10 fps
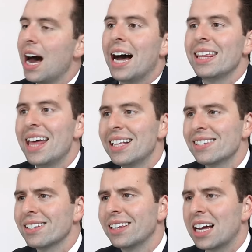I then
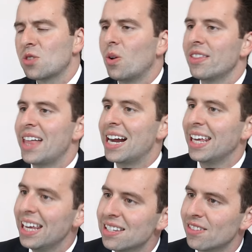select one that
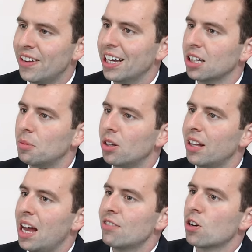is available
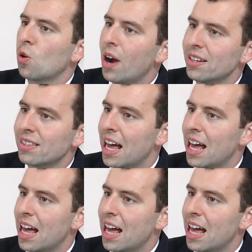and request